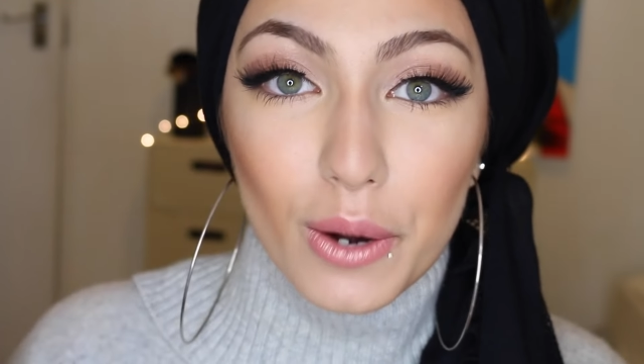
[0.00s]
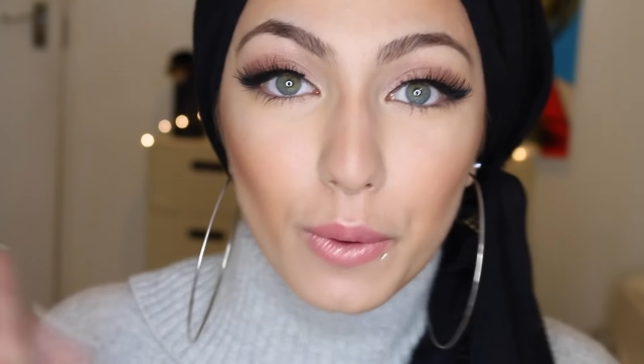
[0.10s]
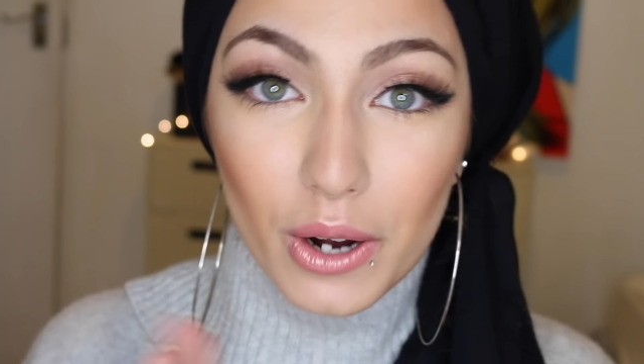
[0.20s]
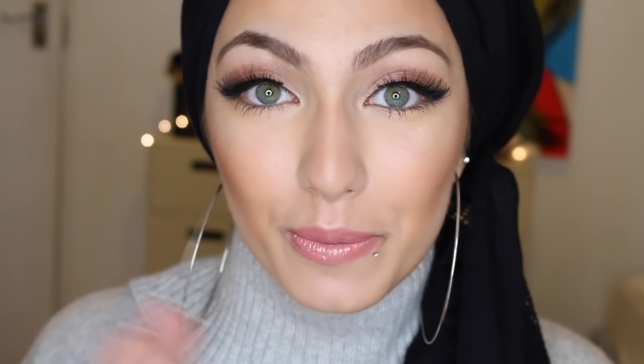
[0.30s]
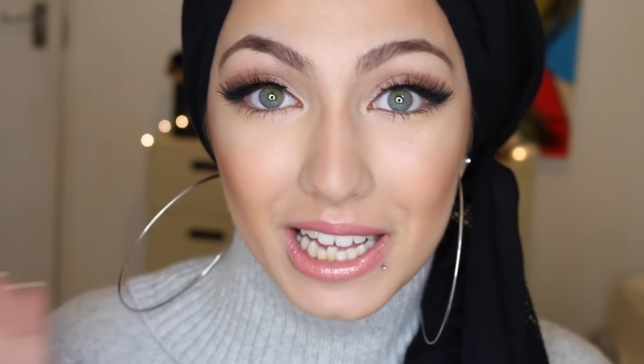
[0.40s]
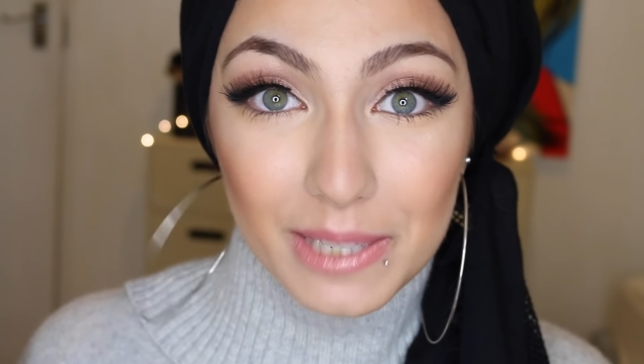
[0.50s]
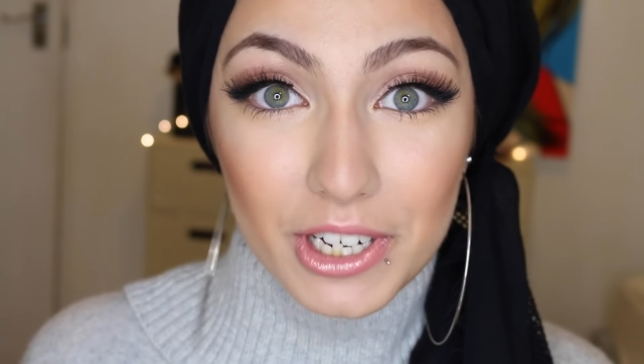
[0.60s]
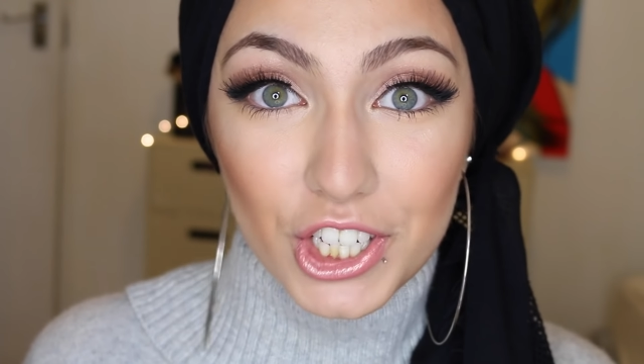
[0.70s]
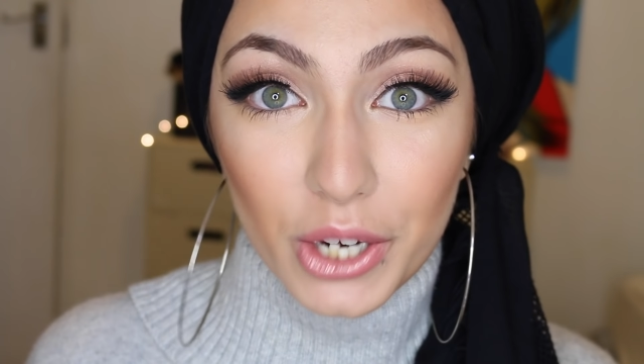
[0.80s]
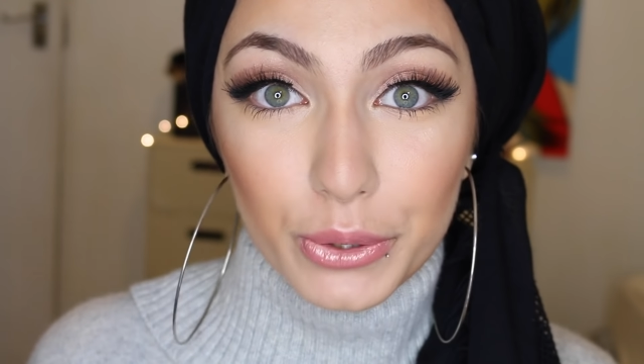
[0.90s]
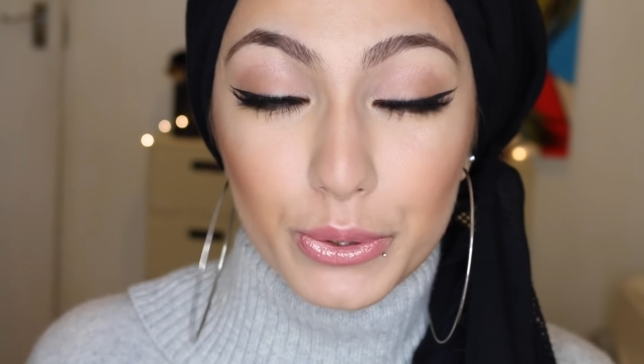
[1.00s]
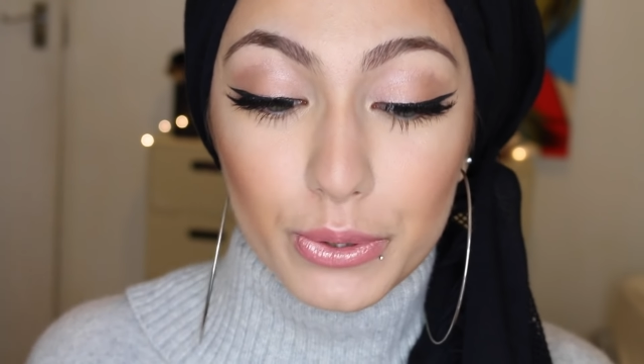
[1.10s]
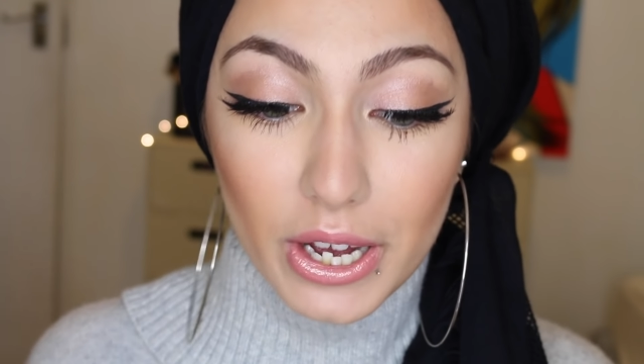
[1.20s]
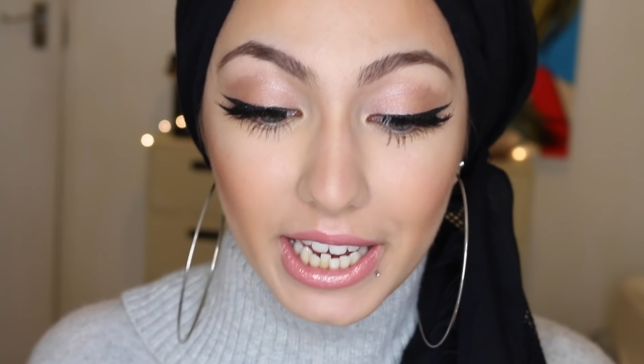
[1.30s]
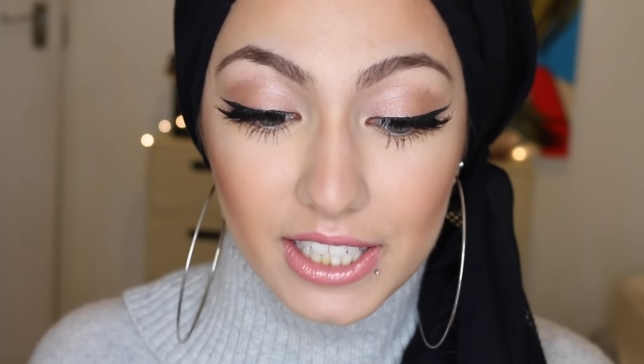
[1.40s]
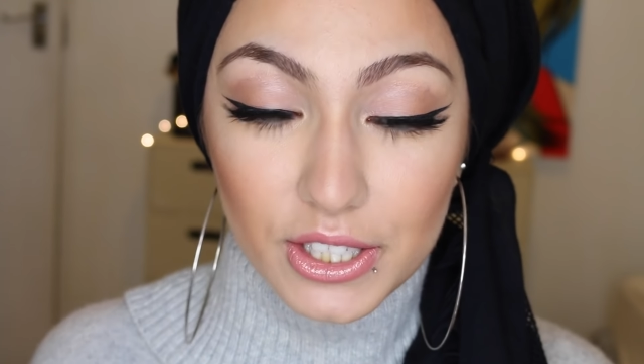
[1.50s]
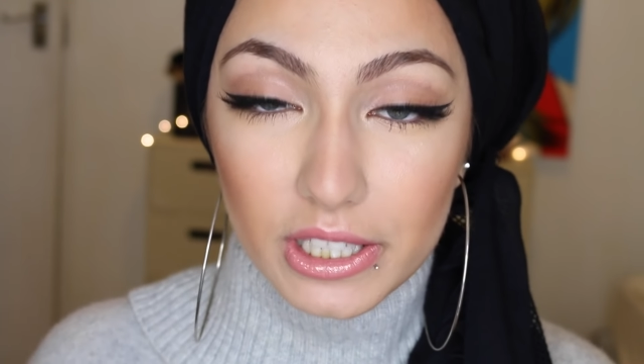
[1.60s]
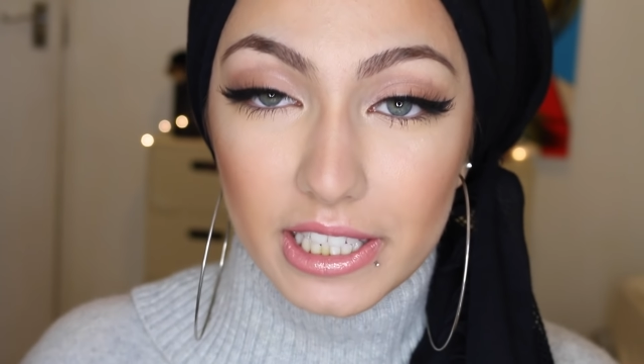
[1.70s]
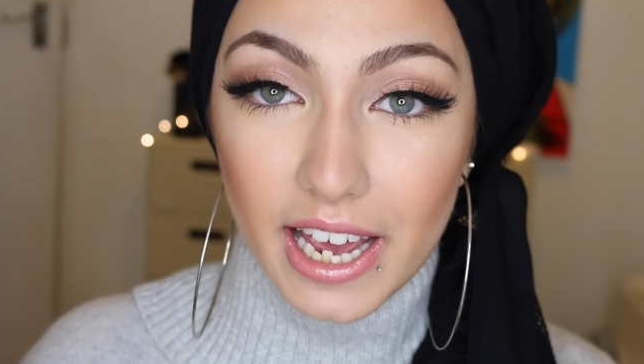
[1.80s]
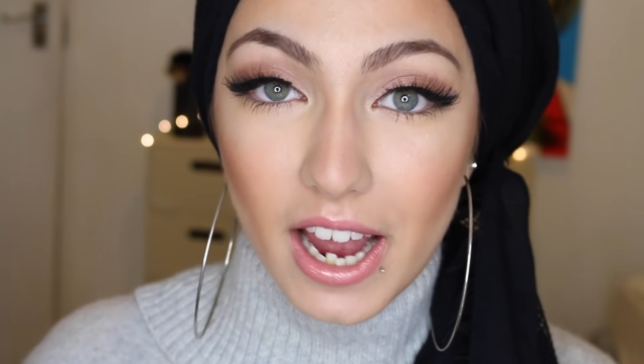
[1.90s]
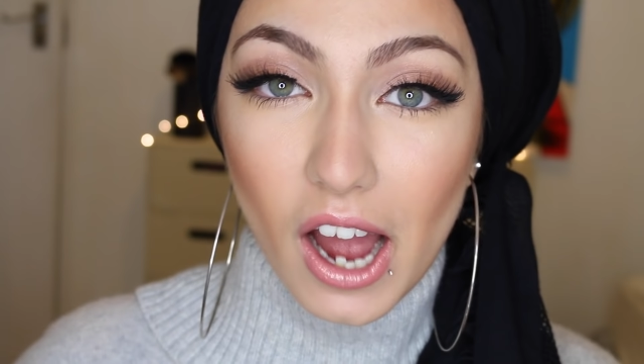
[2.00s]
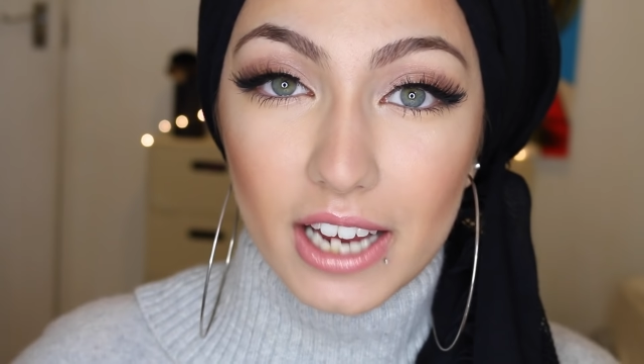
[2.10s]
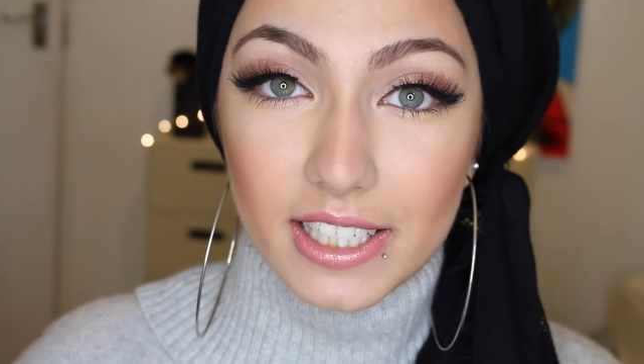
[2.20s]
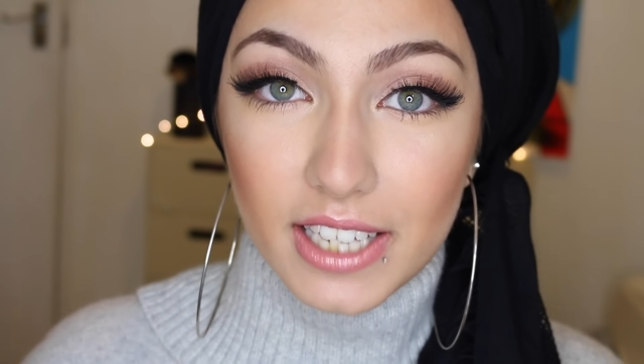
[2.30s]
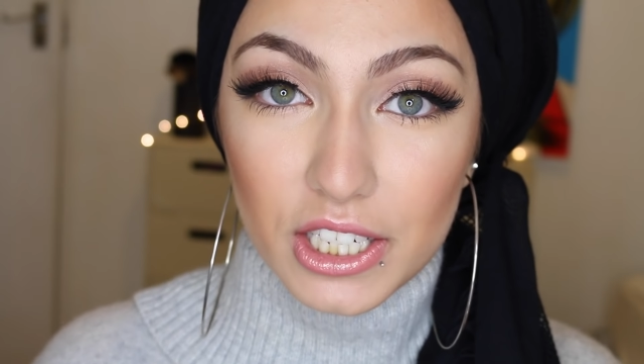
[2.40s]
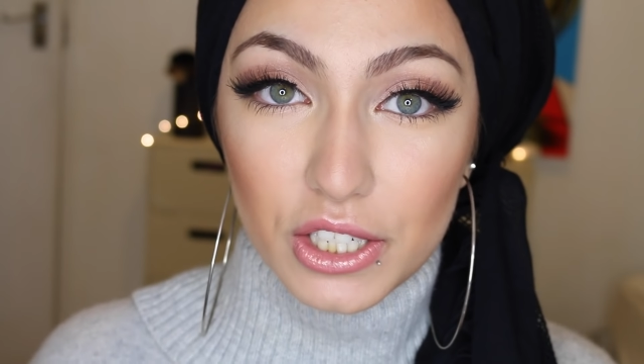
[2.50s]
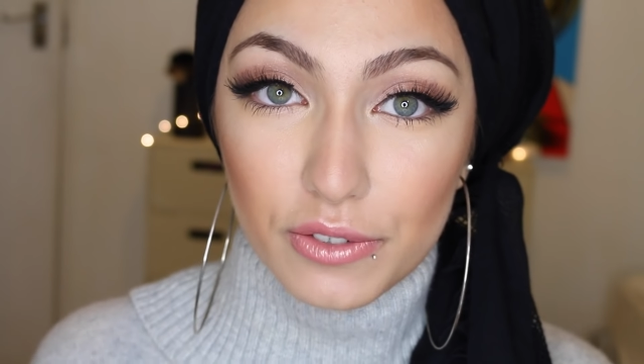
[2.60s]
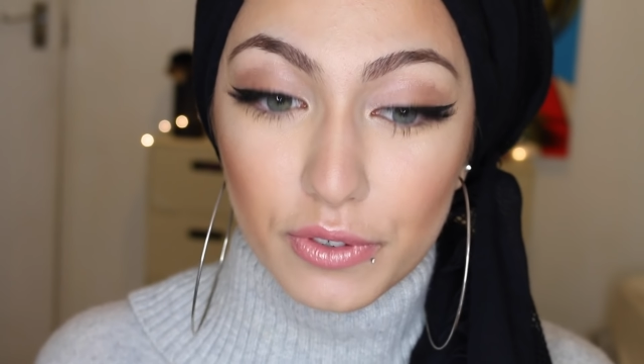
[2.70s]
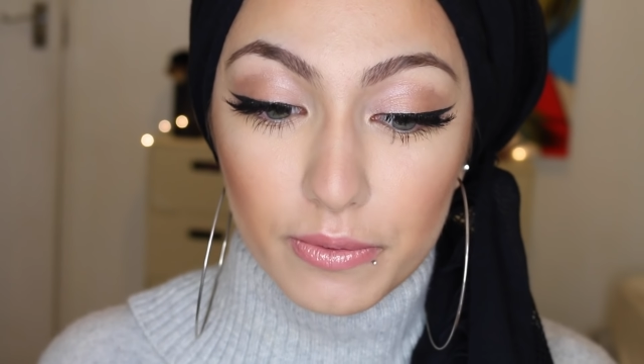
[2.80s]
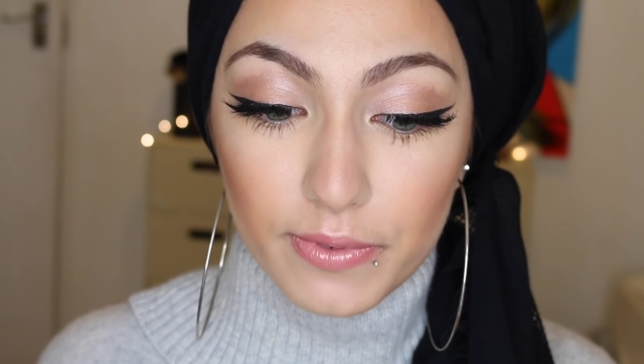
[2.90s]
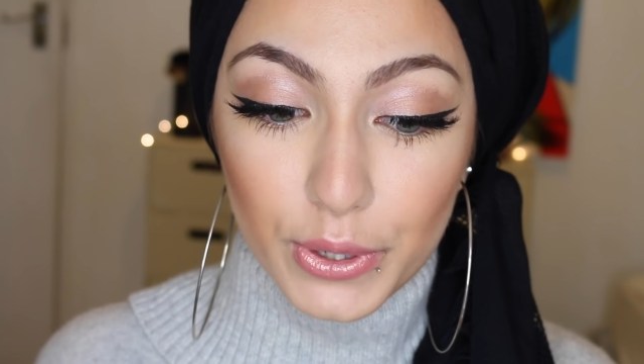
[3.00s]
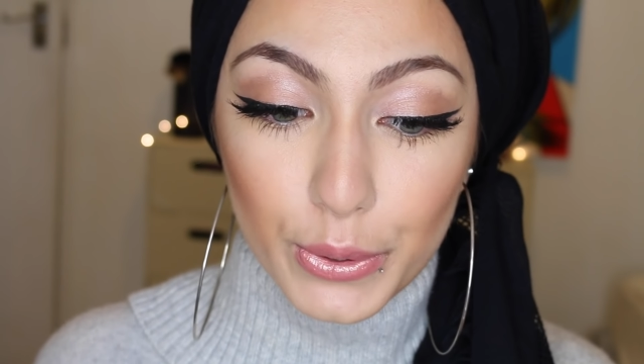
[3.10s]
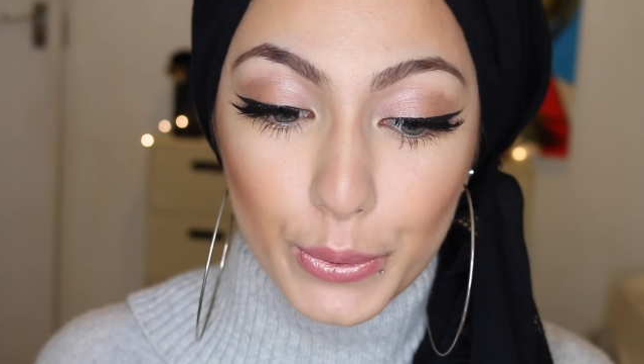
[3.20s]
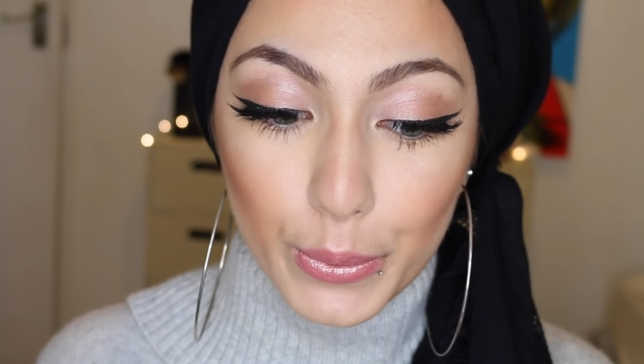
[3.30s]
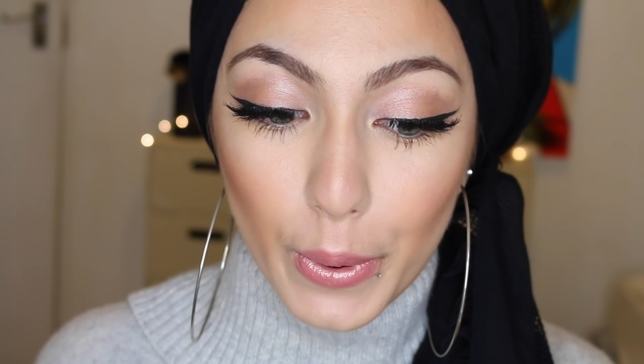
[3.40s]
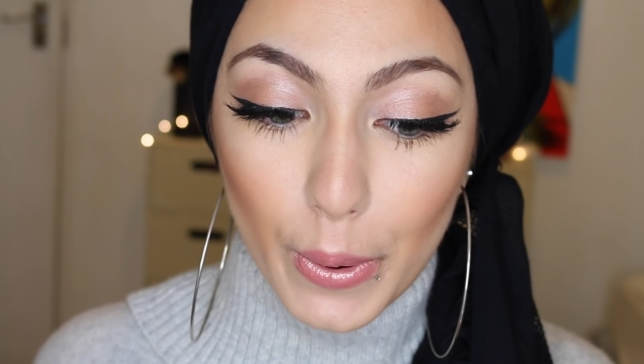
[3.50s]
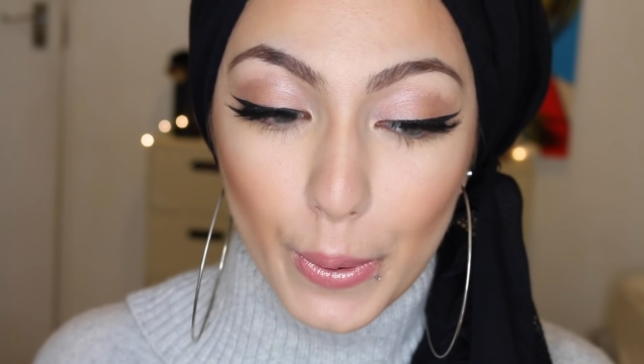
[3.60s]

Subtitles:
Welcome back to my channel. Okay, so today I decided to film for you.